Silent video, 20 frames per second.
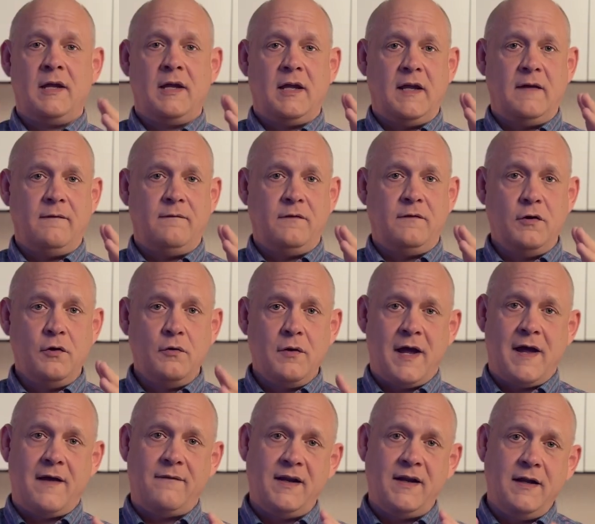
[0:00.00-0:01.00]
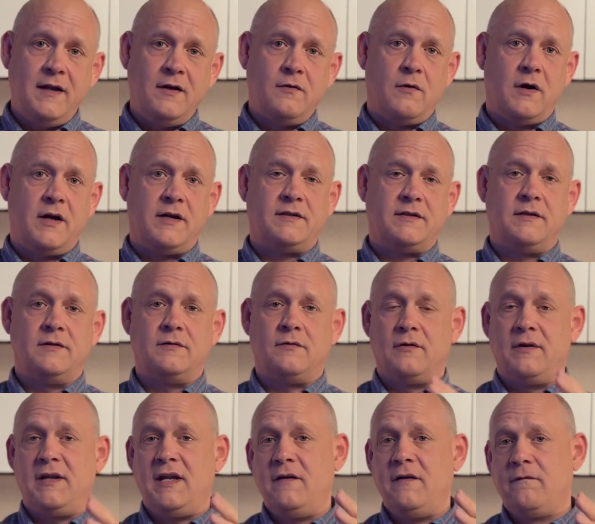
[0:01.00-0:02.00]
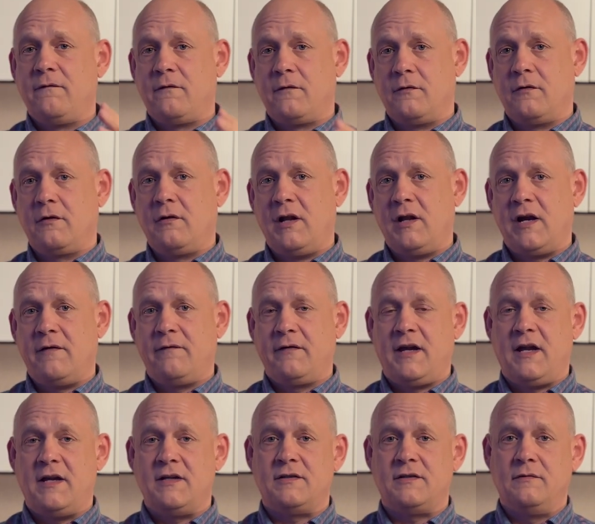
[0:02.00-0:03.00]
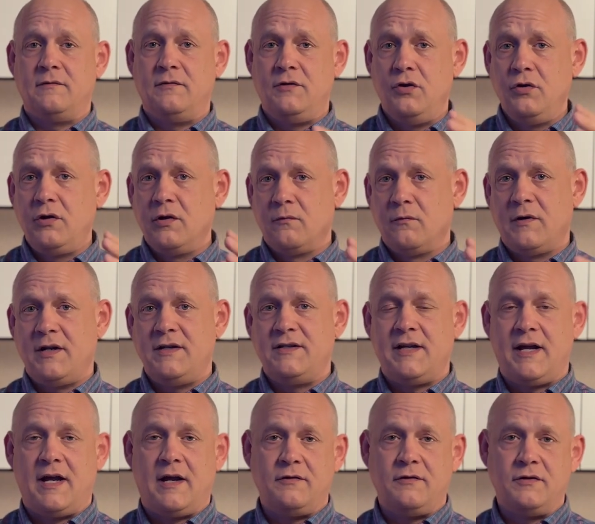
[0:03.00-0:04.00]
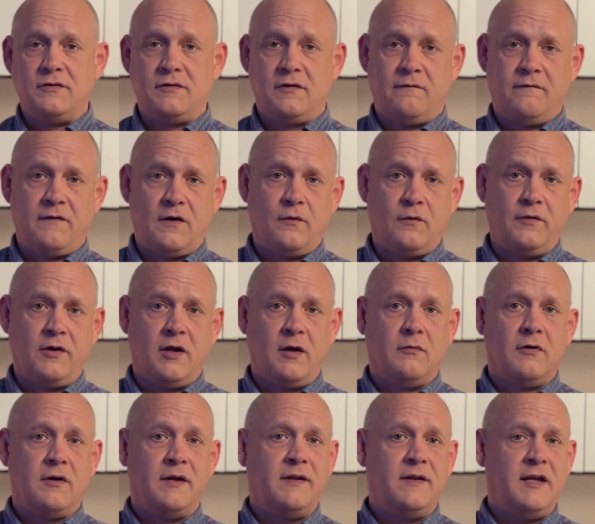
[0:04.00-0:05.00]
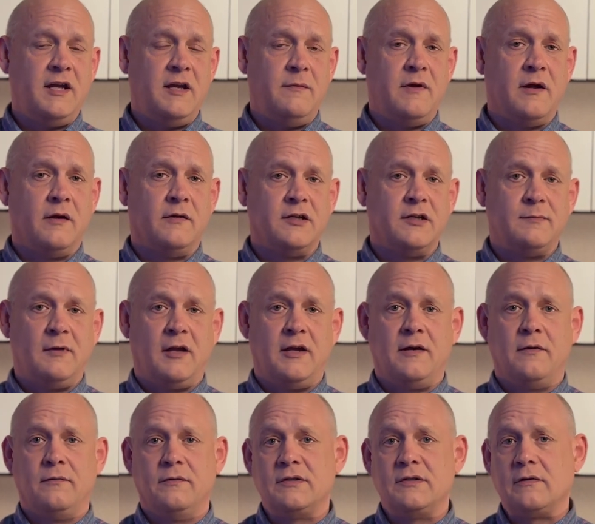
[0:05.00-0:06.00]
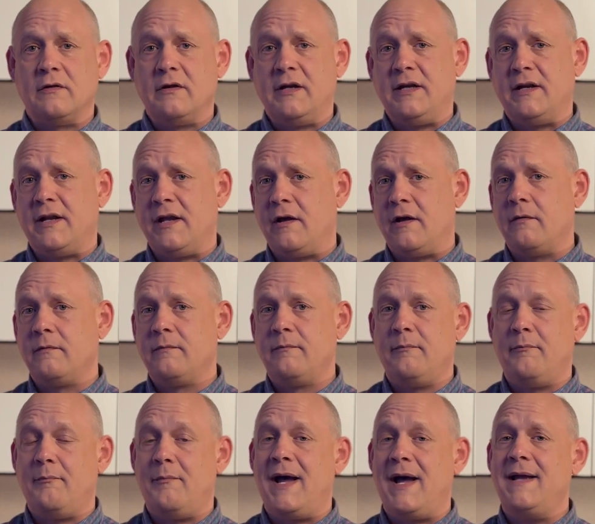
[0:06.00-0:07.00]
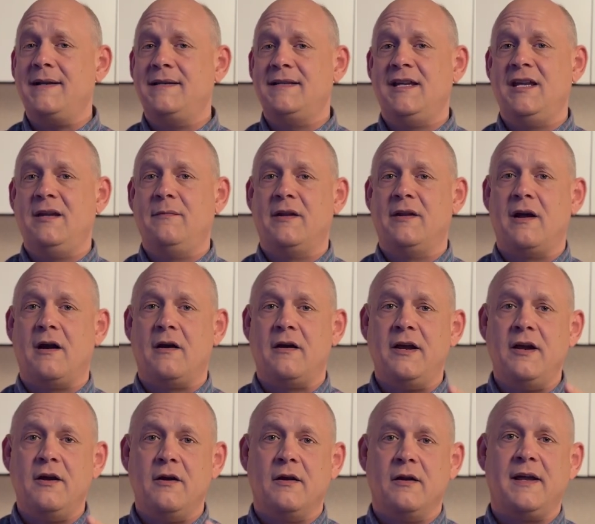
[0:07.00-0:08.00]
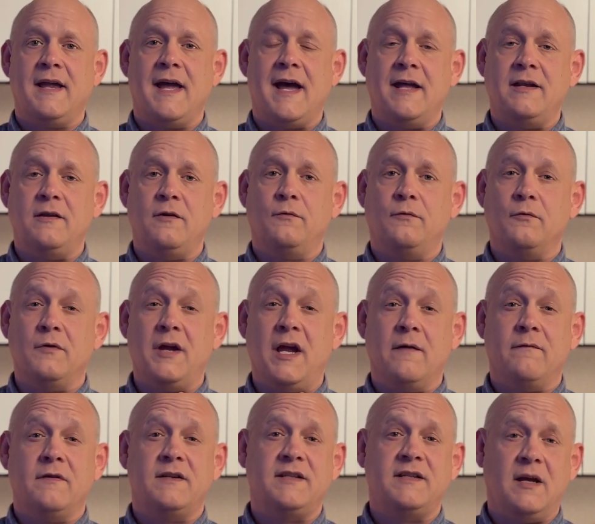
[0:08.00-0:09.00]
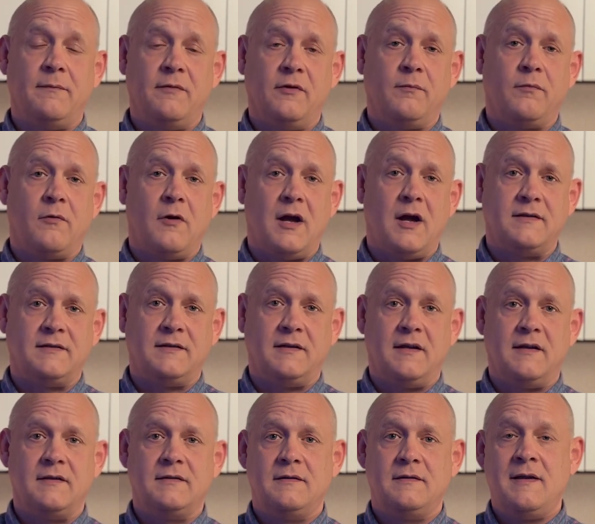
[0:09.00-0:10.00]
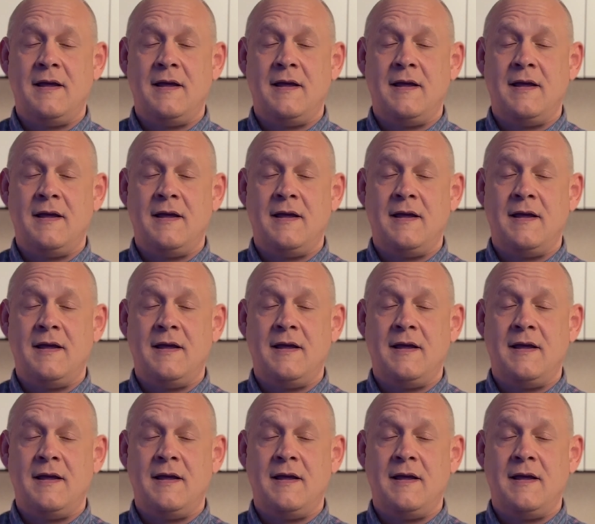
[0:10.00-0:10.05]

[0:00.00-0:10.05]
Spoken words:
If you have any questions or need further clarification, you can reach out using the phone number and the email displayed on the screen now. My team and I are here to guide you through every step of the process.